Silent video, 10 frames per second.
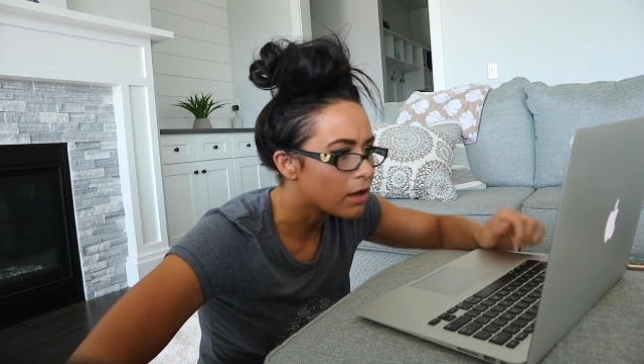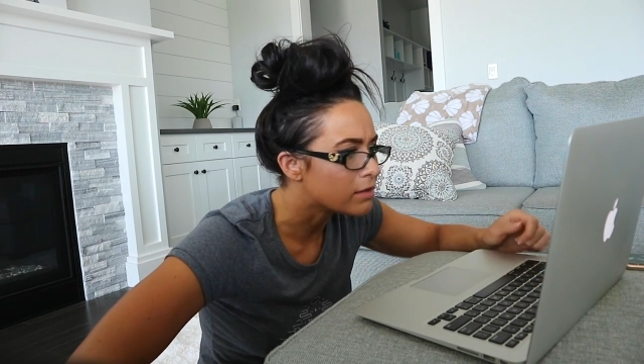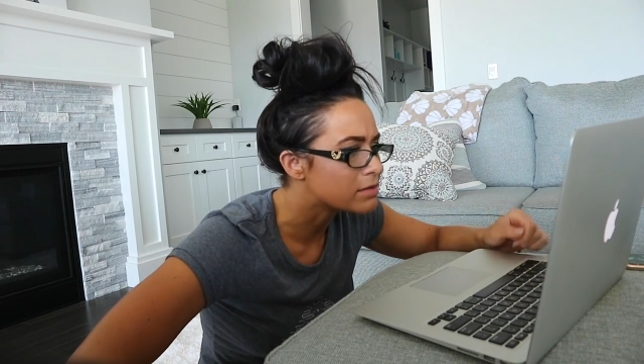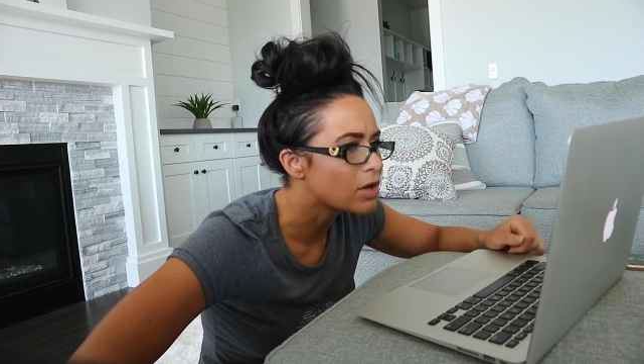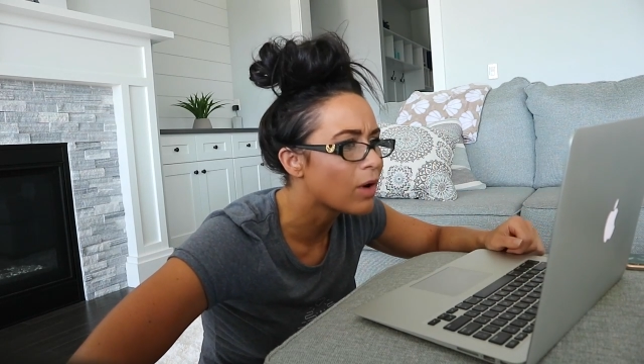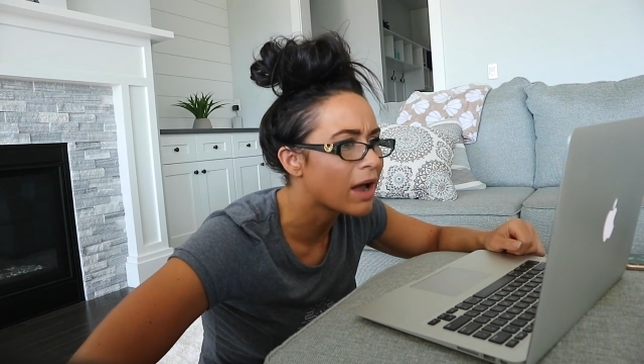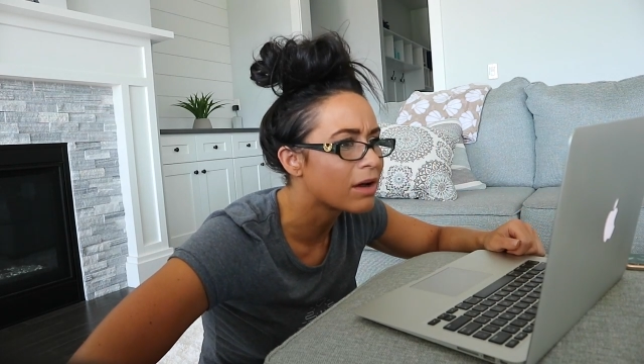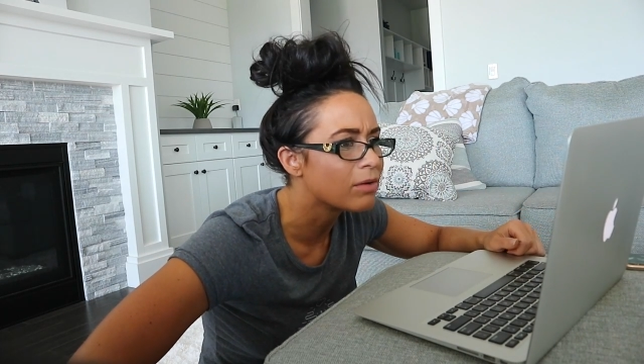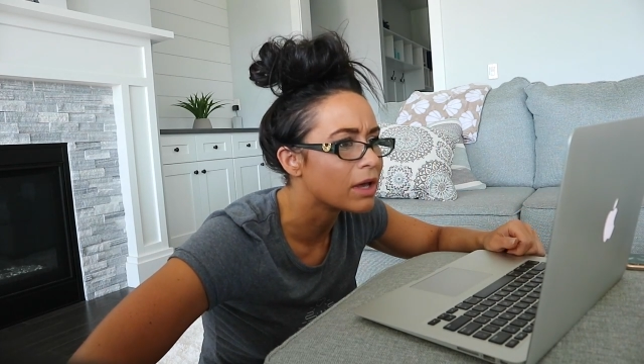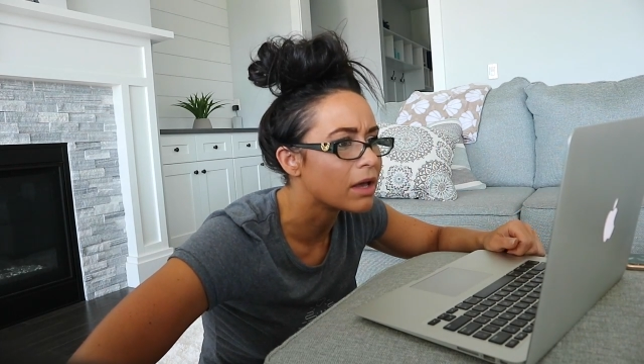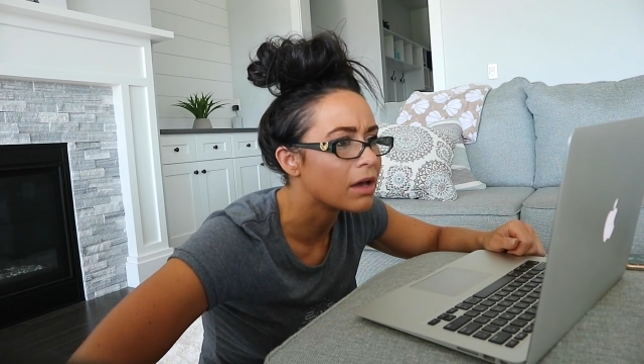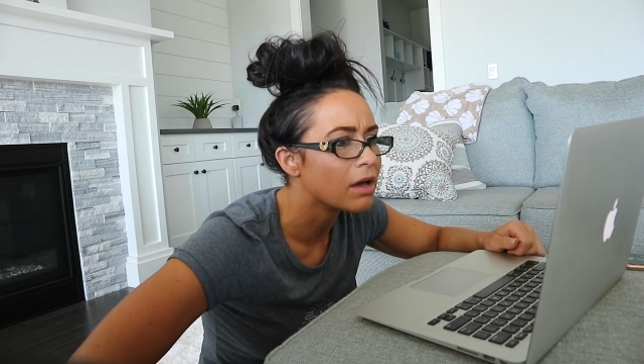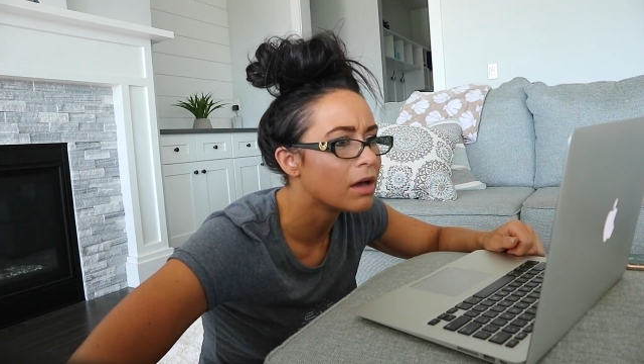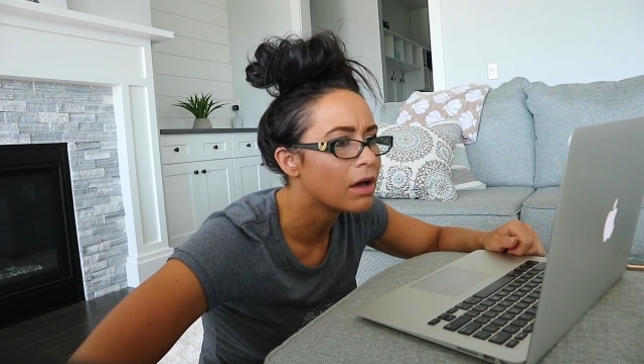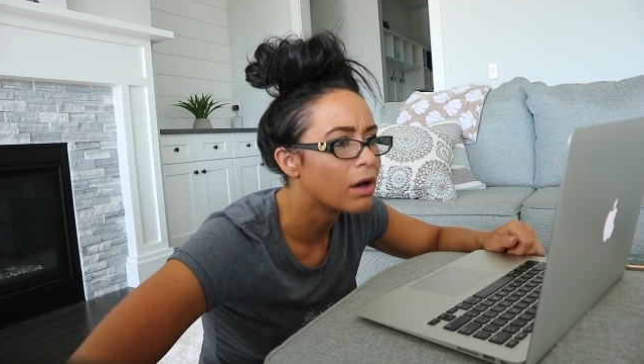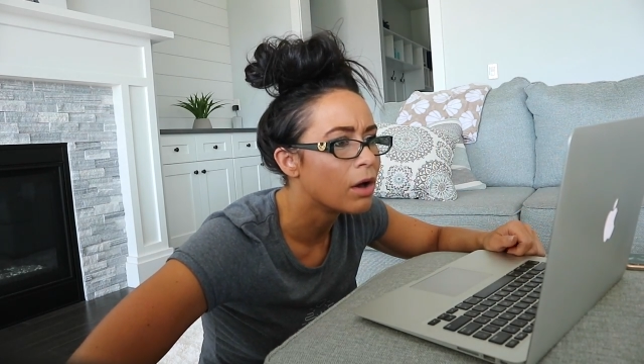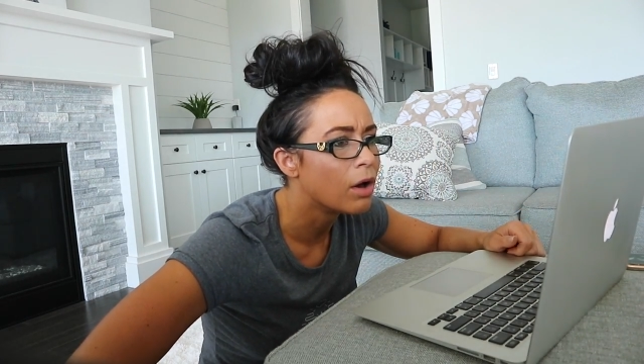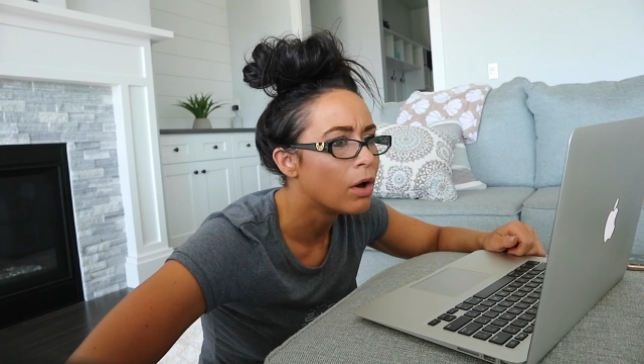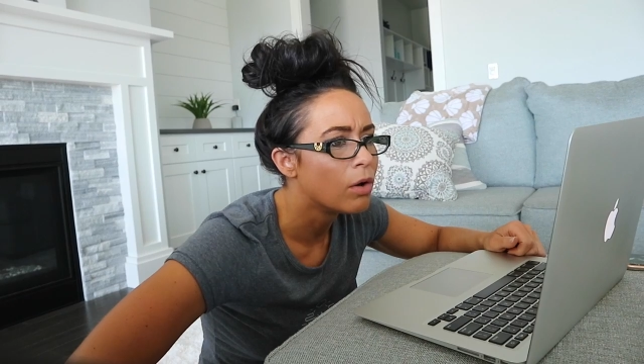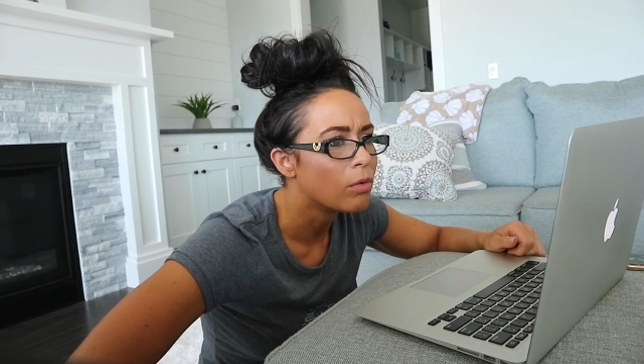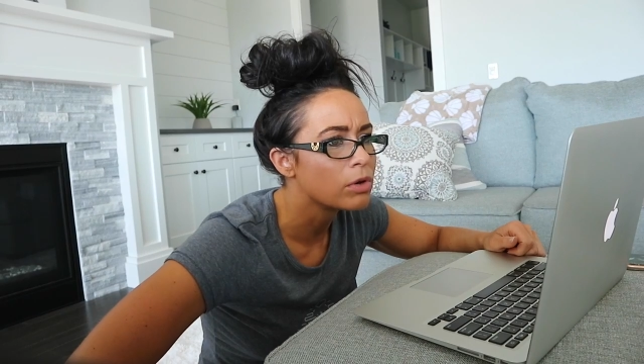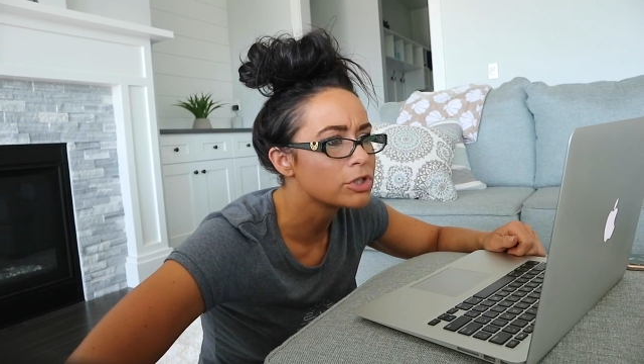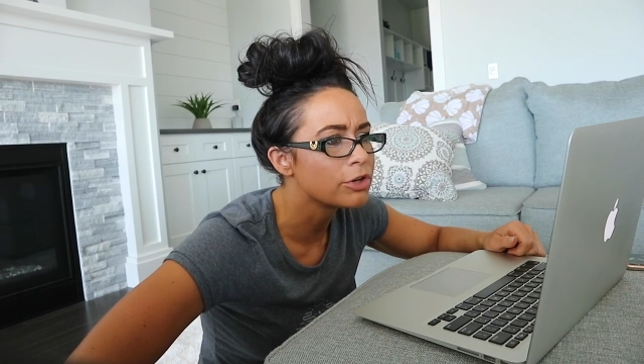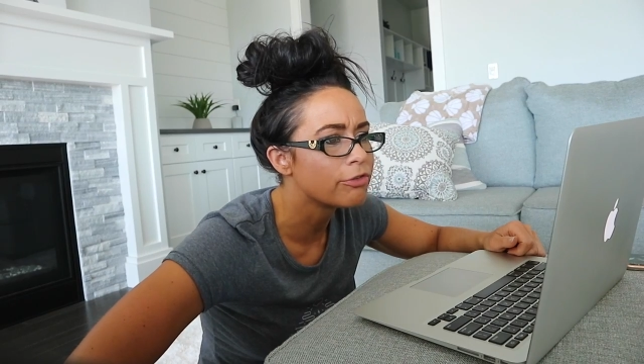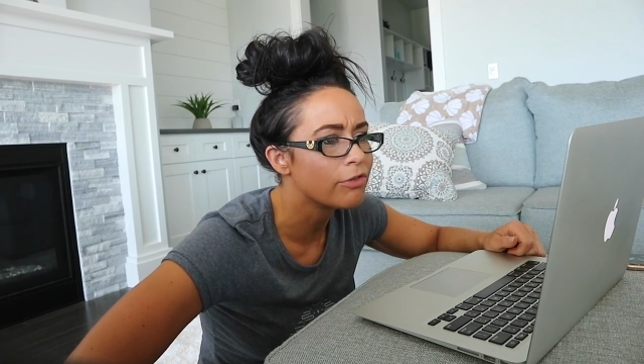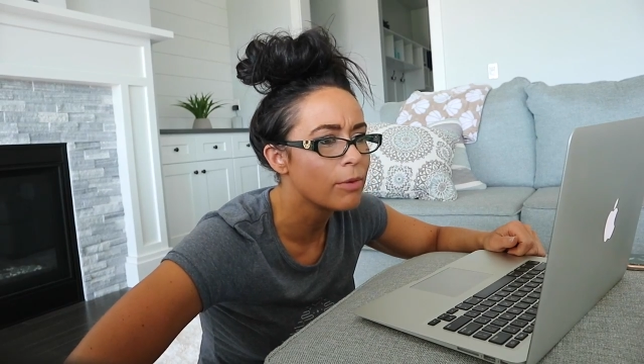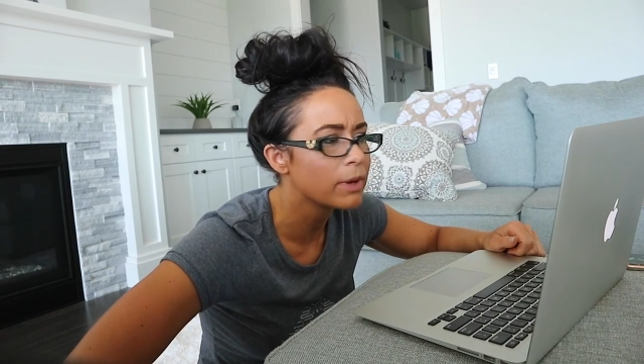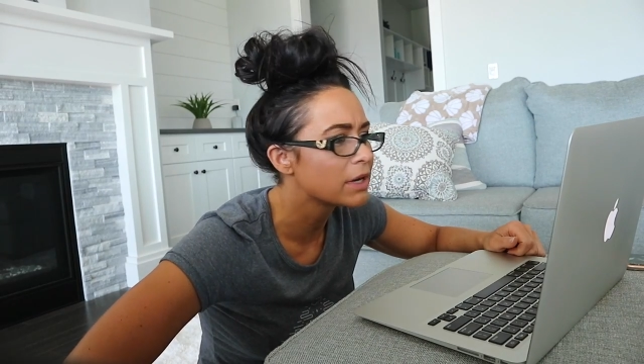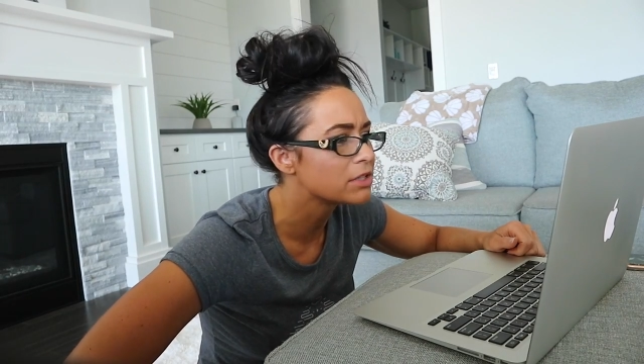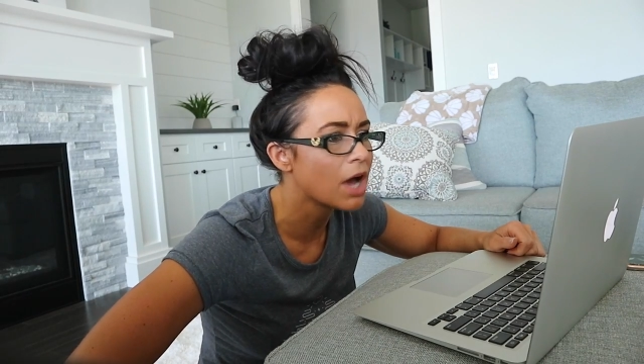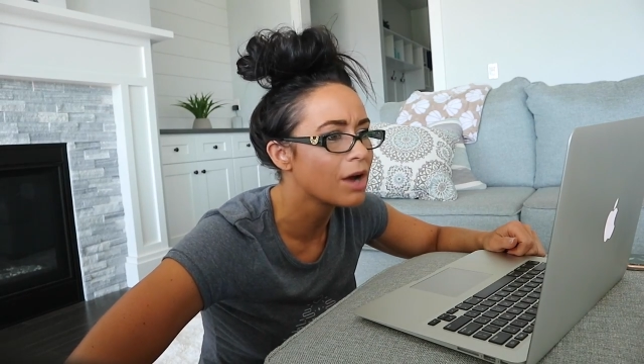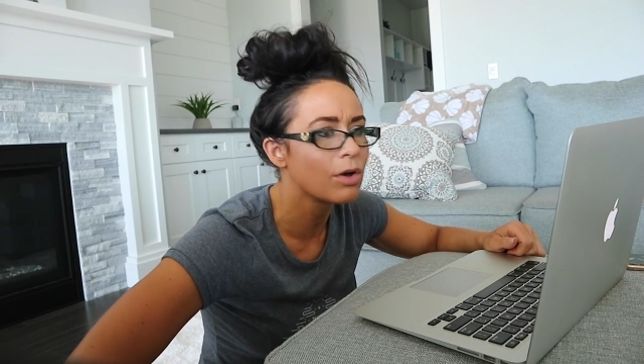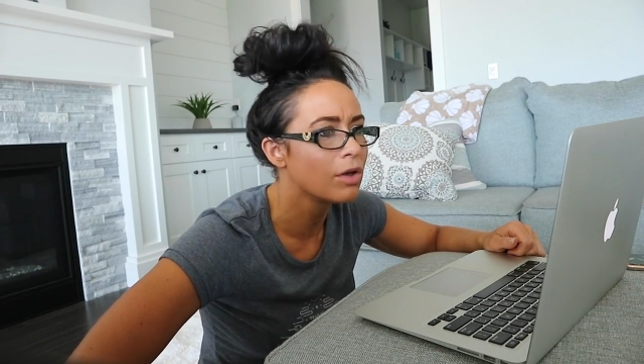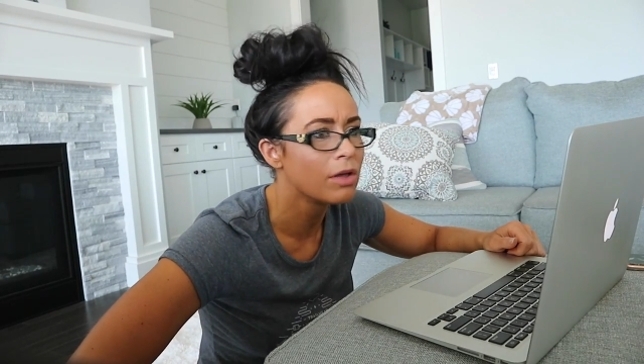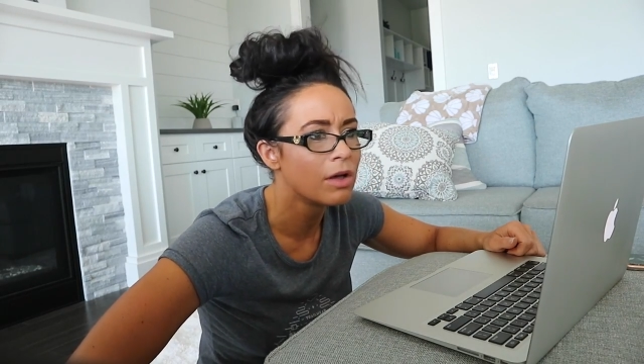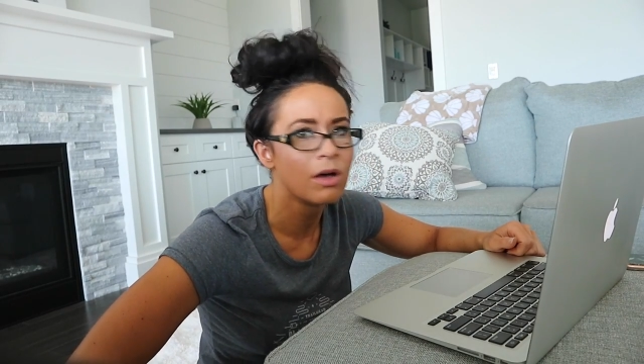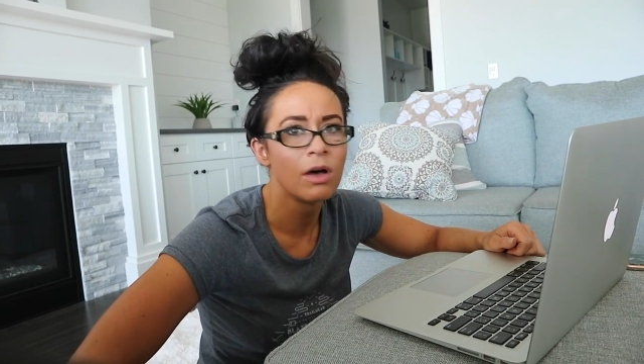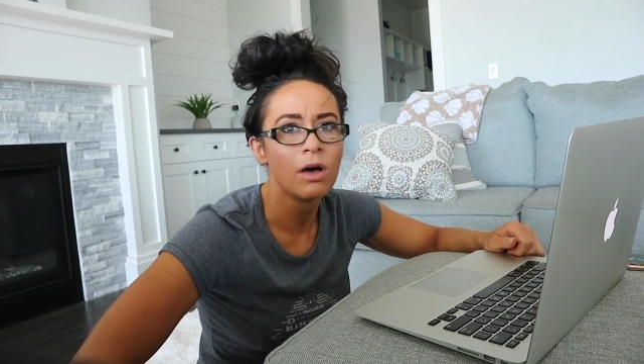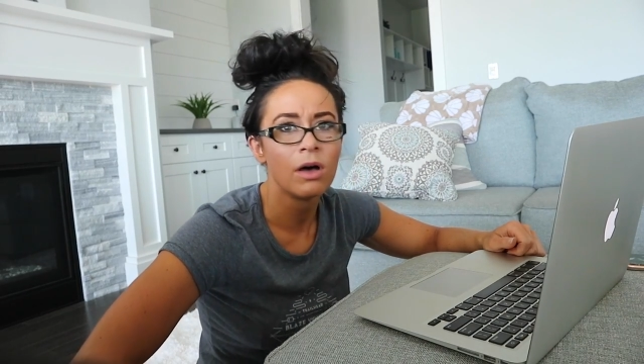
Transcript: It's so echoey. Where's she filming in a tunnel?